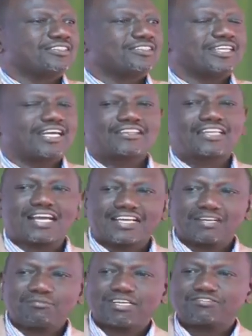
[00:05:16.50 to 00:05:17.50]
The other
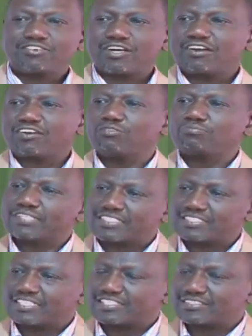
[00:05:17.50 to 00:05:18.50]
agreement for our
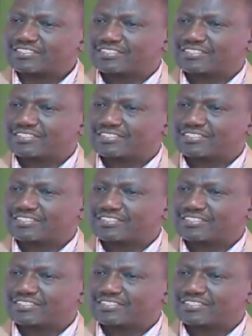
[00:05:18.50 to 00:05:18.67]
competitors,